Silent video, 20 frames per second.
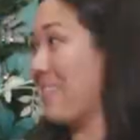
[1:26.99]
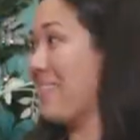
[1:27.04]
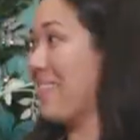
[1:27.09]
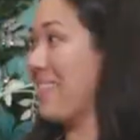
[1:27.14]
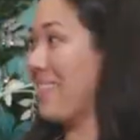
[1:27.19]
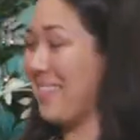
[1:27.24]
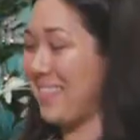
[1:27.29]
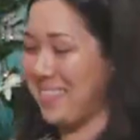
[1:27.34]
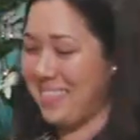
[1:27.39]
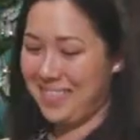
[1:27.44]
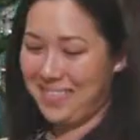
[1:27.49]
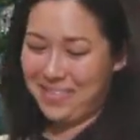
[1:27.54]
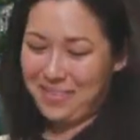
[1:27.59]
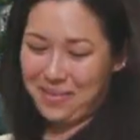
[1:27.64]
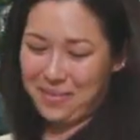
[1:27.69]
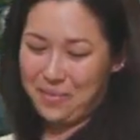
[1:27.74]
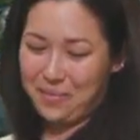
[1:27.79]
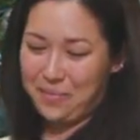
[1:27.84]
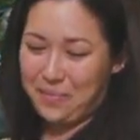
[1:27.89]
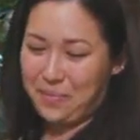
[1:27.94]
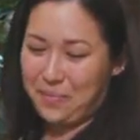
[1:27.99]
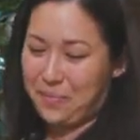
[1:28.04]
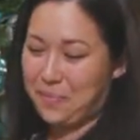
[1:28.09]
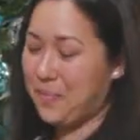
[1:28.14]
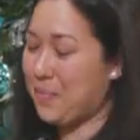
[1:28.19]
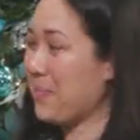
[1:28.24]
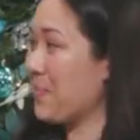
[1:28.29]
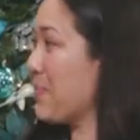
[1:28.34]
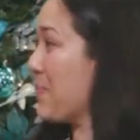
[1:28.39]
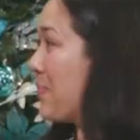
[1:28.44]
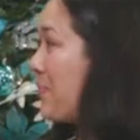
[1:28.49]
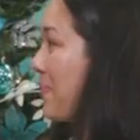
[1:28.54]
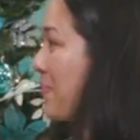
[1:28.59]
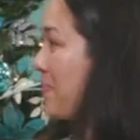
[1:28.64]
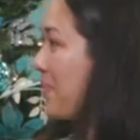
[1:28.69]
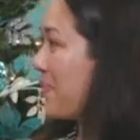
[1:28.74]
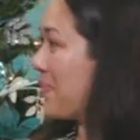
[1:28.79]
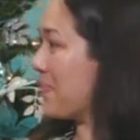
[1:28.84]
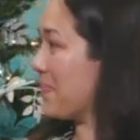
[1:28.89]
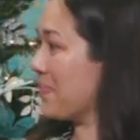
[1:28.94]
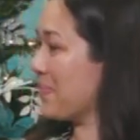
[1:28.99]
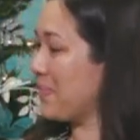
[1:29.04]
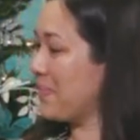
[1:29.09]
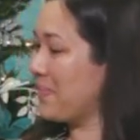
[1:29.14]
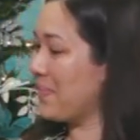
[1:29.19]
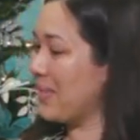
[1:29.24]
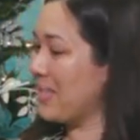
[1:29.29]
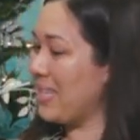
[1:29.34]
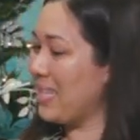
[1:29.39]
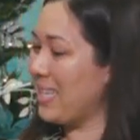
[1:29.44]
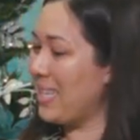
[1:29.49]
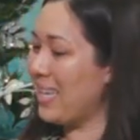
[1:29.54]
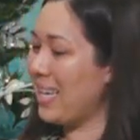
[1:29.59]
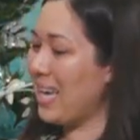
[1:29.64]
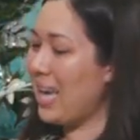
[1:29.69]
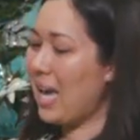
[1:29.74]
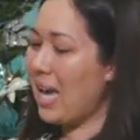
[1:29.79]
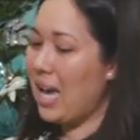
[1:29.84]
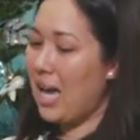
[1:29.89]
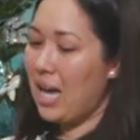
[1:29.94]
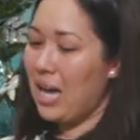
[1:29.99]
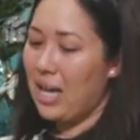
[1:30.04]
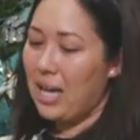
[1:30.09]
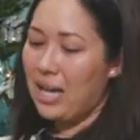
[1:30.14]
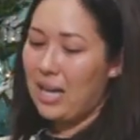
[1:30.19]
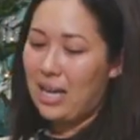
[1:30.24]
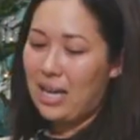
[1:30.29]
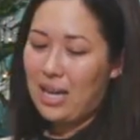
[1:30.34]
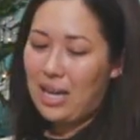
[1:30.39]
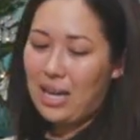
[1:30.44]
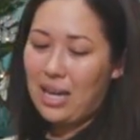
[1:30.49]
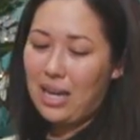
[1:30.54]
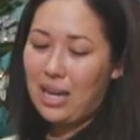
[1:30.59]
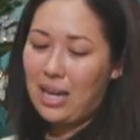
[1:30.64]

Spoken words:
[no speech]